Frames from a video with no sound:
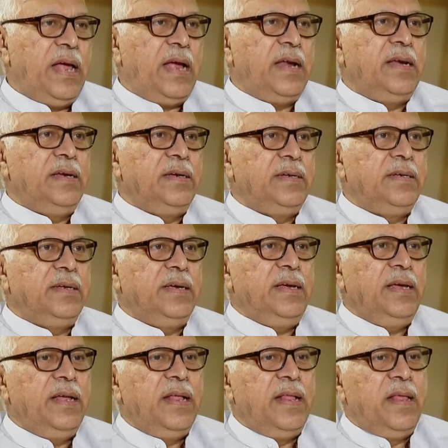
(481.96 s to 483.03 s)

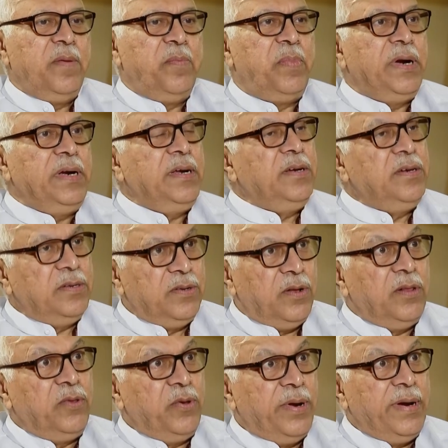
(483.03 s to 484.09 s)
identity, but it is
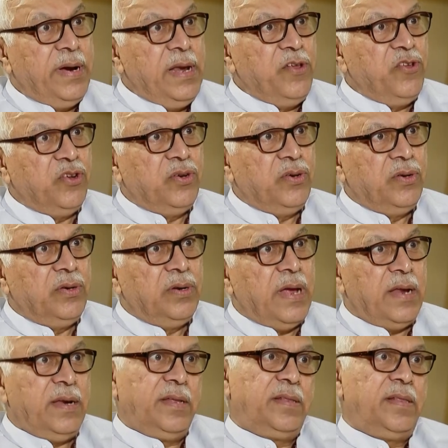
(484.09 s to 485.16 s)
also a religion,
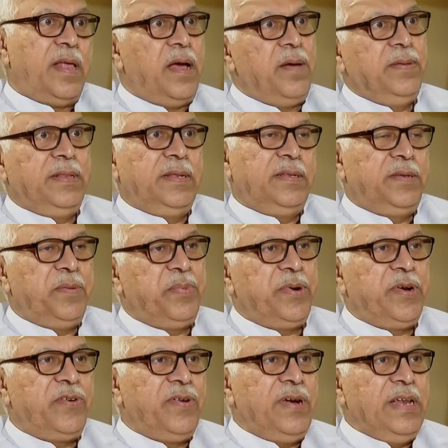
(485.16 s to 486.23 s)
and Islam is a
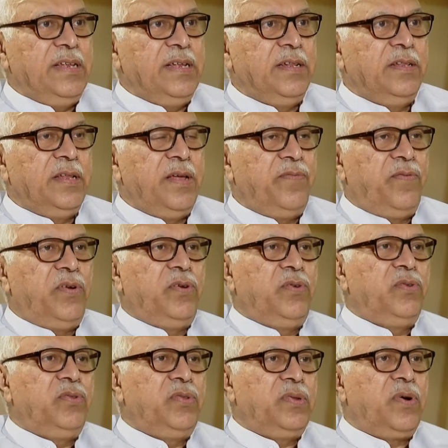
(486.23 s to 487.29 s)
separate religion. Therefore,
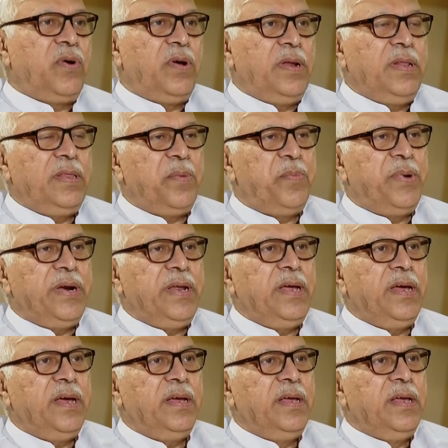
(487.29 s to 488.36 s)
to call somebody
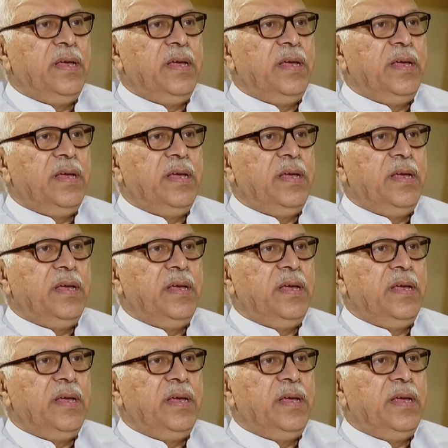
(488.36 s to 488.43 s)
a